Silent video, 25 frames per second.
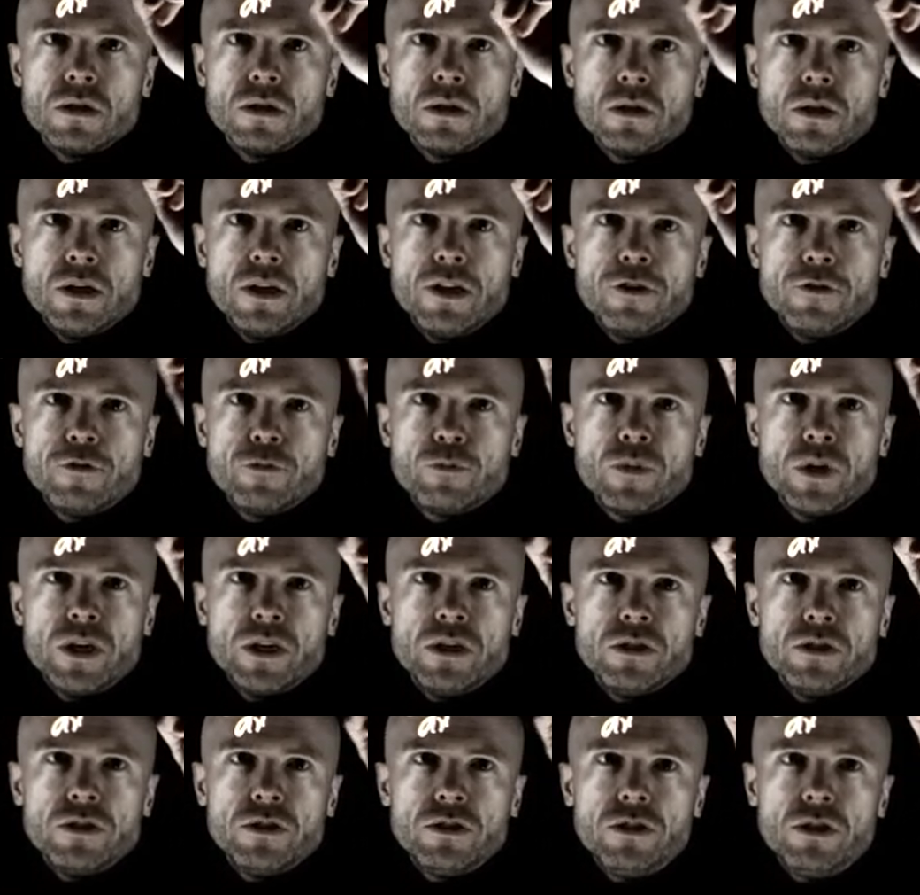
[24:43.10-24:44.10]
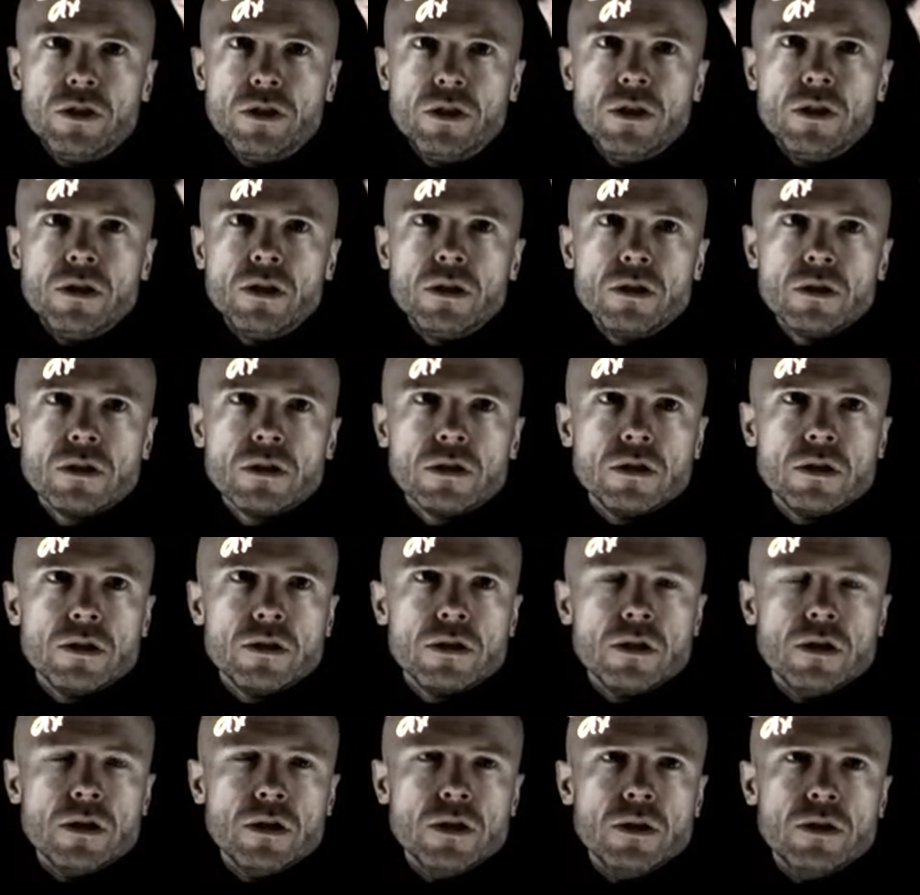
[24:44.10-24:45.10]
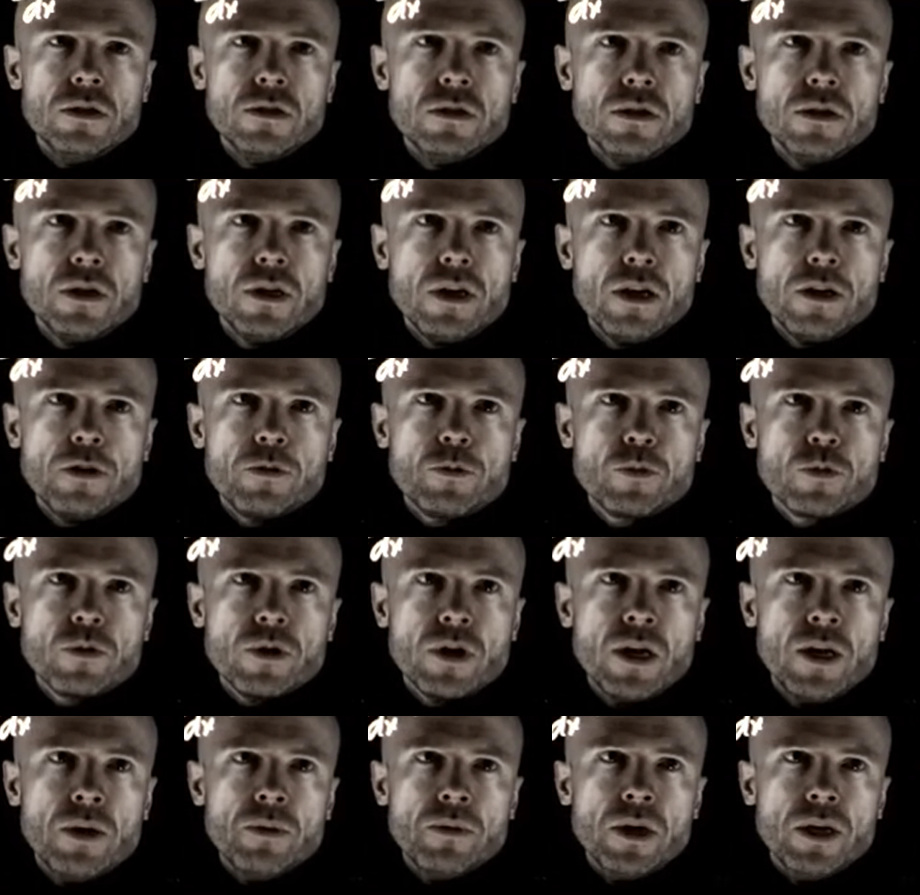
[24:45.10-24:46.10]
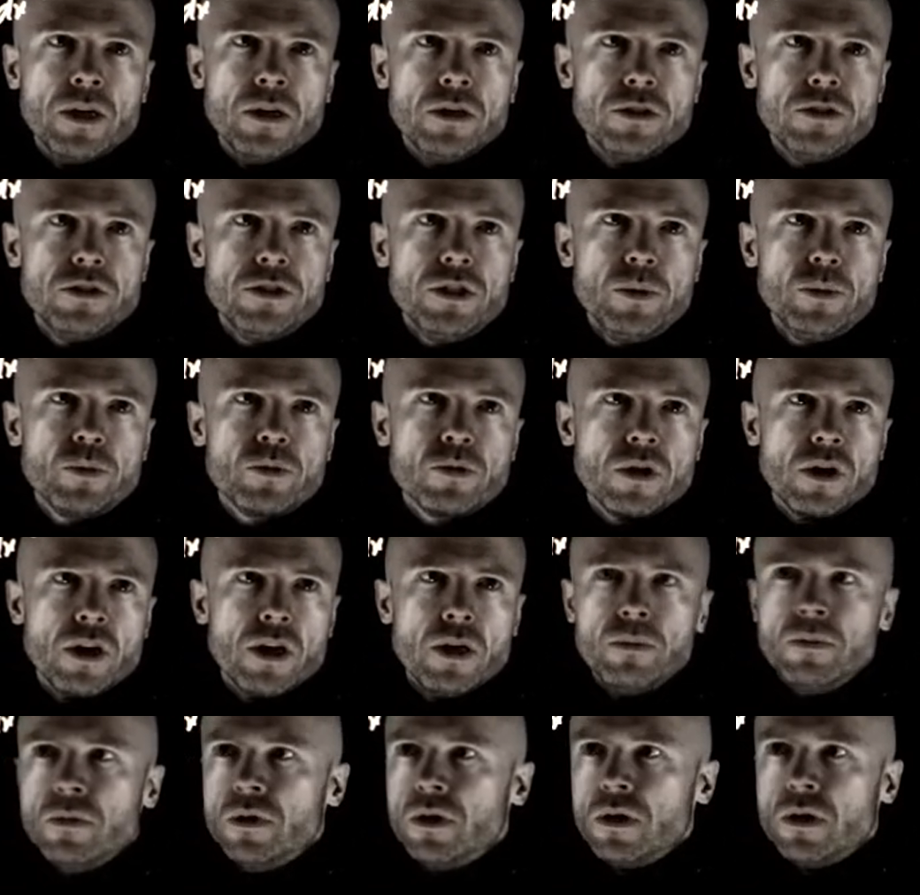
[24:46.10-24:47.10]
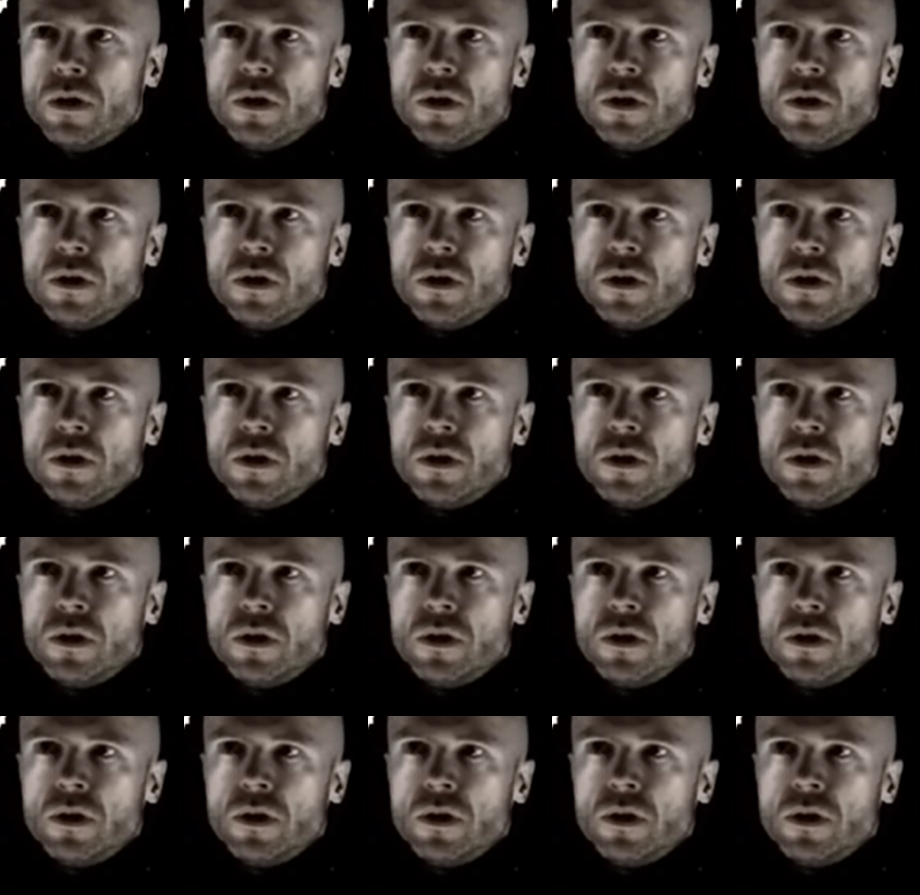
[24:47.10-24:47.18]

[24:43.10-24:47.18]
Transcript: f minus g, this is f prime minus g prime,